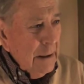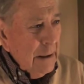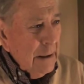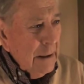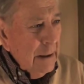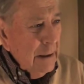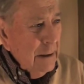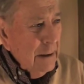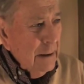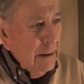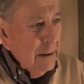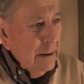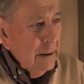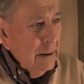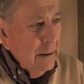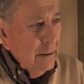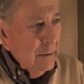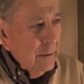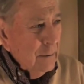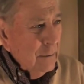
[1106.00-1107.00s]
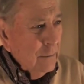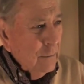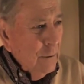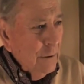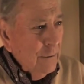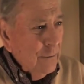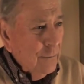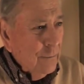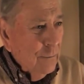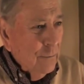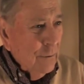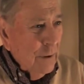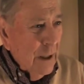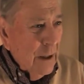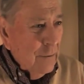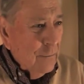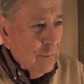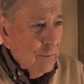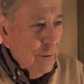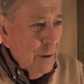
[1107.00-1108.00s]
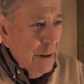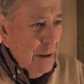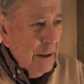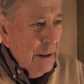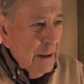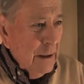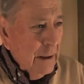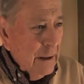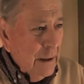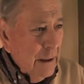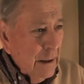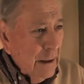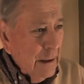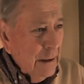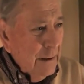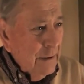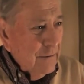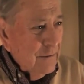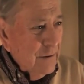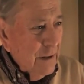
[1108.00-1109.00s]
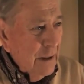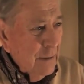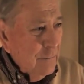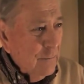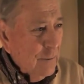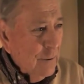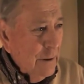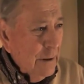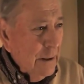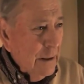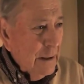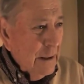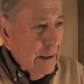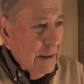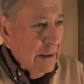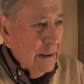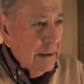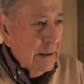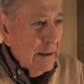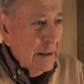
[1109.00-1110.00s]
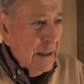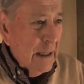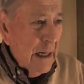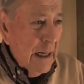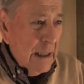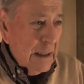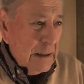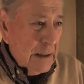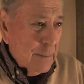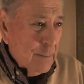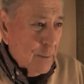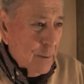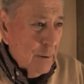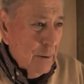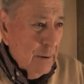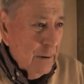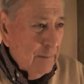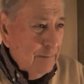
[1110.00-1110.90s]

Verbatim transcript: and went through that training again, the same training I did in Casper.